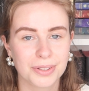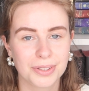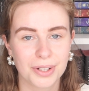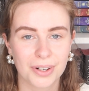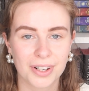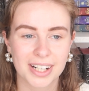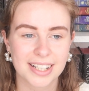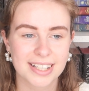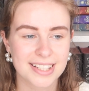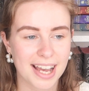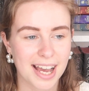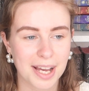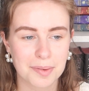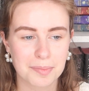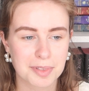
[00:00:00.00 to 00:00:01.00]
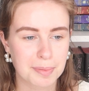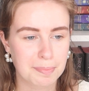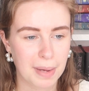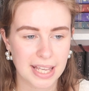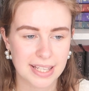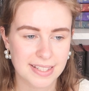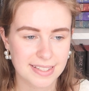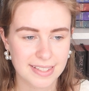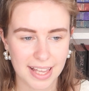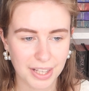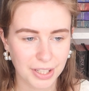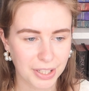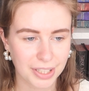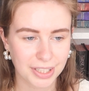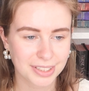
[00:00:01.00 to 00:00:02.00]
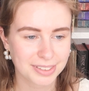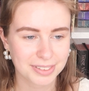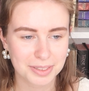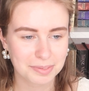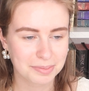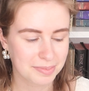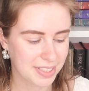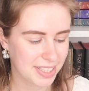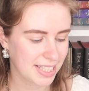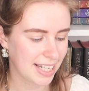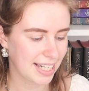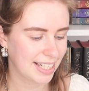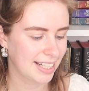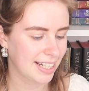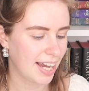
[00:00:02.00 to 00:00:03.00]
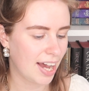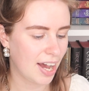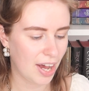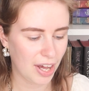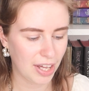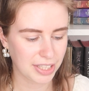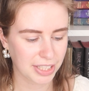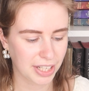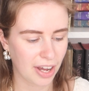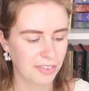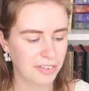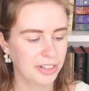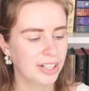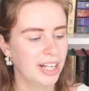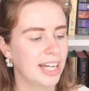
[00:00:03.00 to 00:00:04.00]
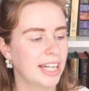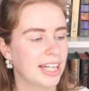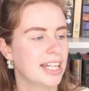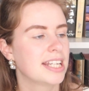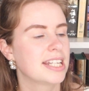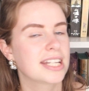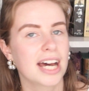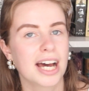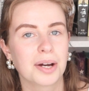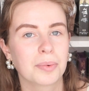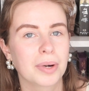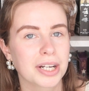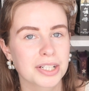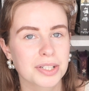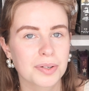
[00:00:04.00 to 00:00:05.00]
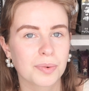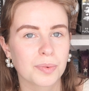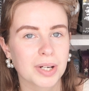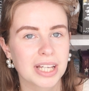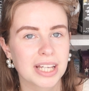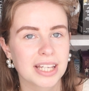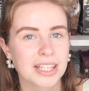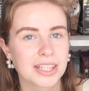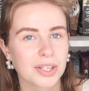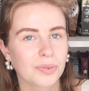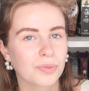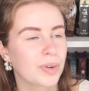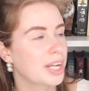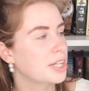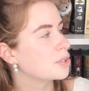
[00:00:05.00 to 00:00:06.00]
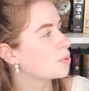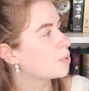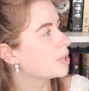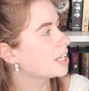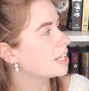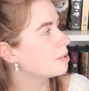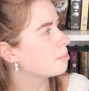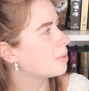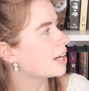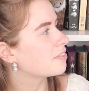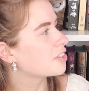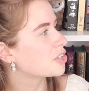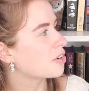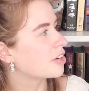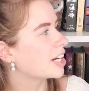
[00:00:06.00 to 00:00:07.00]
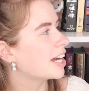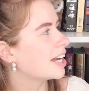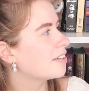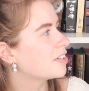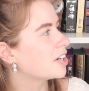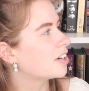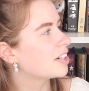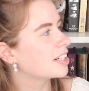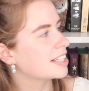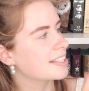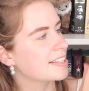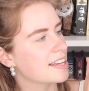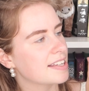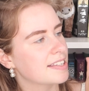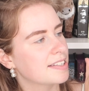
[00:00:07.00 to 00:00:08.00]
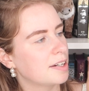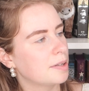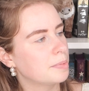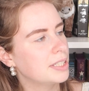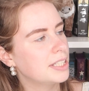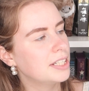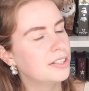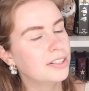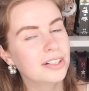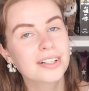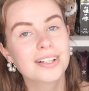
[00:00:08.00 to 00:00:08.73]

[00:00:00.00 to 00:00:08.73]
York Times Bestseller thing on the cover, and I went with Red Queen by Victoria Aveyard. It says up here.